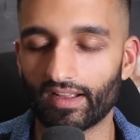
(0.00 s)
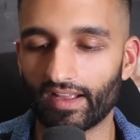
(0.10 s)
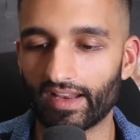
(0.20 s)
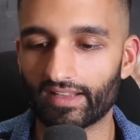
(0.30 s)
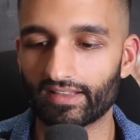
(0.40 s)

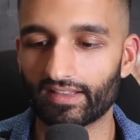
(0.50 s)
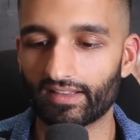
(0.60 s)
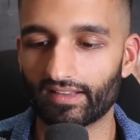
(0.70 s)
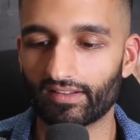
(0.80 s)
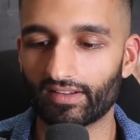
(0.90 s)
And
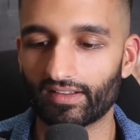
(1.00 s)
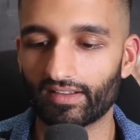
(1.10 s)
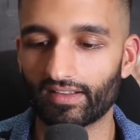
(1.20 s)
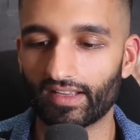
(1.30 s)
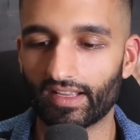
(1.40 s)

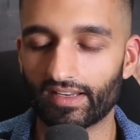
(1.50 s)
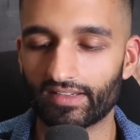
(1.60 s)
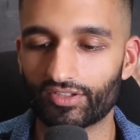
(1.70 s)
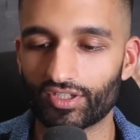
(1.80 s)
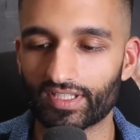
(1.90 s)

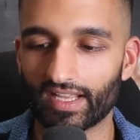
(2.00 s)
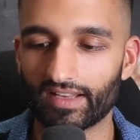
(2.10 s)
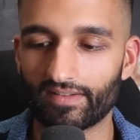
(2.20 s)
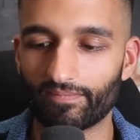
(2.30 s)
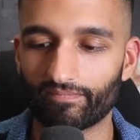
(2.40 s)
she
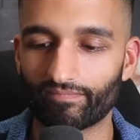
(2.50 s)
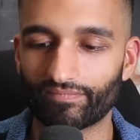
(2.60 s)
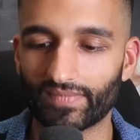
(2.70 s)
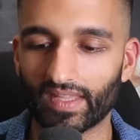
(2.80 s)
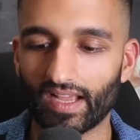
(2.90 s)
said,
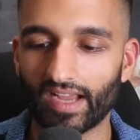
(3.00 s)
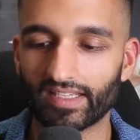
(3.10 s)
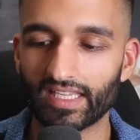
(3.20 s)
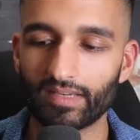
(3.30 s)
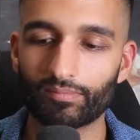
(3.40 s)
I
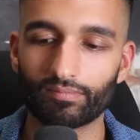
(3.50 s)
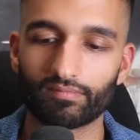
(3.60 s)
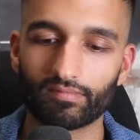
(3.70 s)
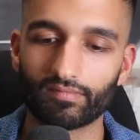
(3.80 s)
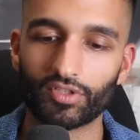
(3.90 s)
keep
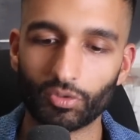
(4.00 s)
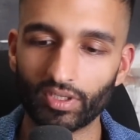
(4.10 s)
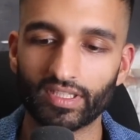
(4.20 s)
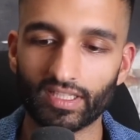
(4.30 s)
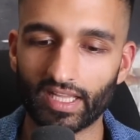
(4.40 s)

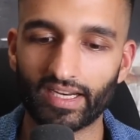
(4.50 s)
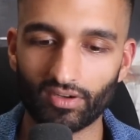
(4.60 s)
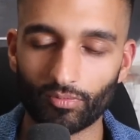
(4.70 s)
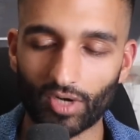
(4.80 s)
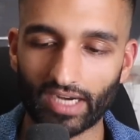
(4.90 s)
doing the letting
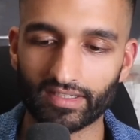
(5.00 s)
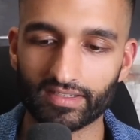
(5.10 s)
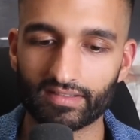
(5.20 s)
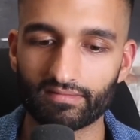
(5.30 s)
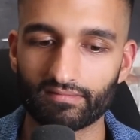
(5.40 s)
go
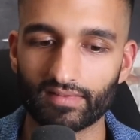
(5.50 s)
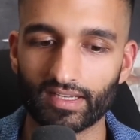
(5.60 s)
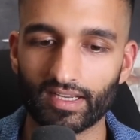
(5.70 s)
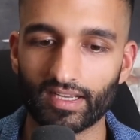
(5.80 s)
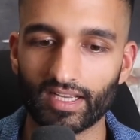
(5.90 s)
practice,
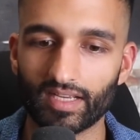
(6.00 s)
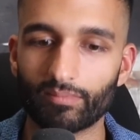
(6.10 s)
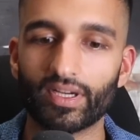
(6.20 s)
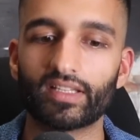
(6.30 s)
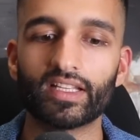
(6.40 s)

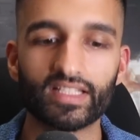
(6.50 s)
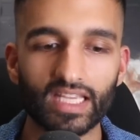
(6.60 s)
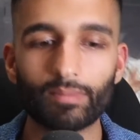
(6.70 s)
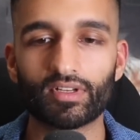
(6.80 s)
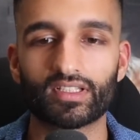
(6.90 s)
but this
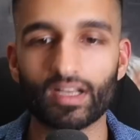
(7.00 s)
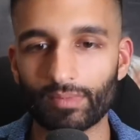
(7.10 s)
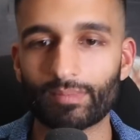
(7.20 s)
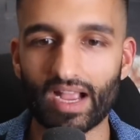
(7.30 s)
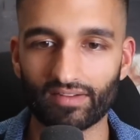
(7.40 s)
keeps
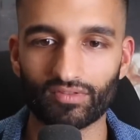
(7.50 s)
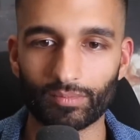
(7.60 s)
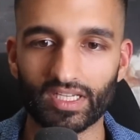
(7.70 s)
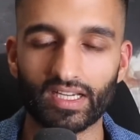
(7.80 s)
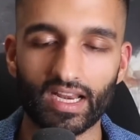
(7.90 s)
coming back for
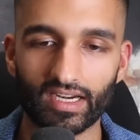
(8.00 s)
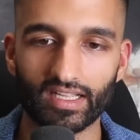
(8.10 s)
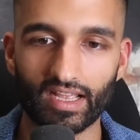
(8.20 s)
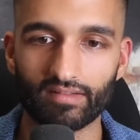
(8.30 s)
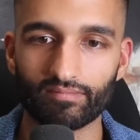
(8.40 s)
me again and
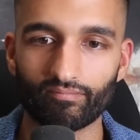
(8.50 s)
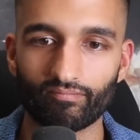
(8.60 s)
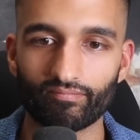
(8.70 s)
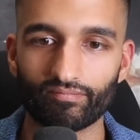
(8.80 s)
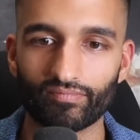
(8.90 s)
again.
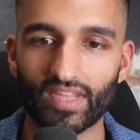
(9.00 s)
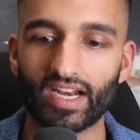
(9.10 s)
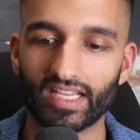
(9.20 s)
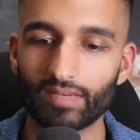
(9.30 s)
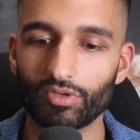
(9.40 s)
And
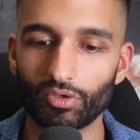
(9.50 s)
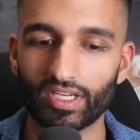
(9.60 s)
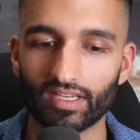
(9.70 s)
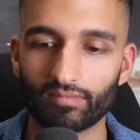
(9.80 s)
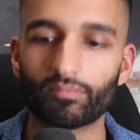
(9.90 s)
I keep doing
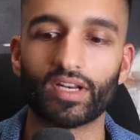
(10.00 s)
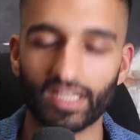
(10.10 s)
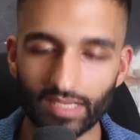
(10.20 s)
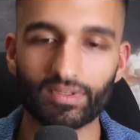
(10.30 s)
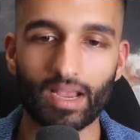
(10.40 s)
it, but it
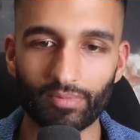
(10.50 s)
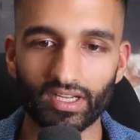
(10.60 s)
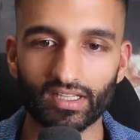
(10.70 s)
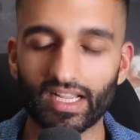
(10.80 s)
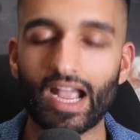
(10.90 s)
keeps
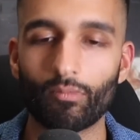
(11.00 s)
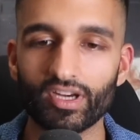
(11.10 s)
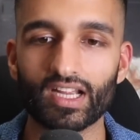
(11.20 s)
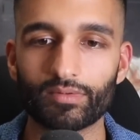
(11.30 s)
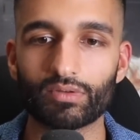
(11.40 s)
happening. Like, how many
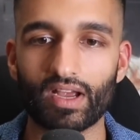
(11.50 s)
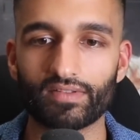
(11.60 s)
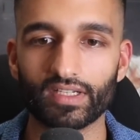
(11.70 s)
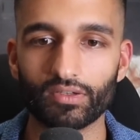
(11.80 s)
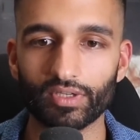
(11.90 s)
times do I have
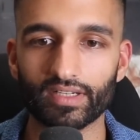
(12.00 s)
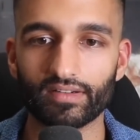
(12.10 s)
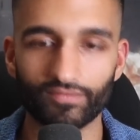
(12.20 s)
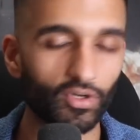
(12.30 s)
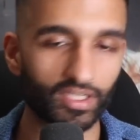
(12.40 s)
to do it
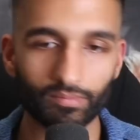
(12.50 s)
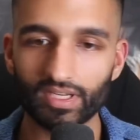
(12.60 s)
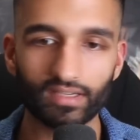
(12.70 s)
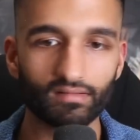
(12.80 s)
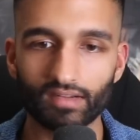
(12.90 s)
for it to
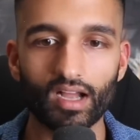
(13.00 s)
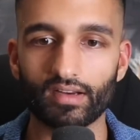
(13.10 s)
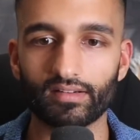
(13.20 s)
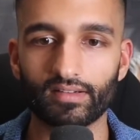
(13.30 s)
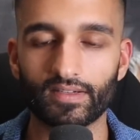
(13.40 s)
be
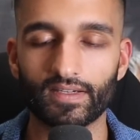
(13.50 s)
gone?